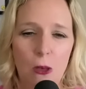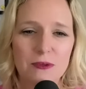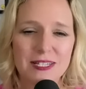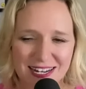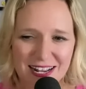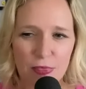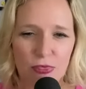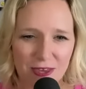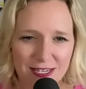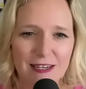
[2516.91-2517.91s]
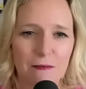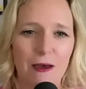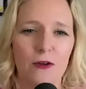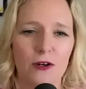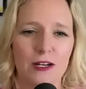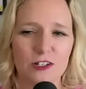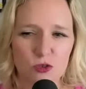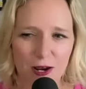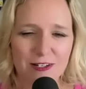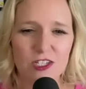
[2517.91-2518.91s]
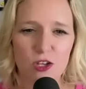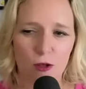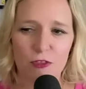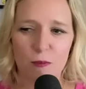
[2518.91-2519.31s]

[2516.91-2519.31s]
sitting and thinking about it and trying to solve the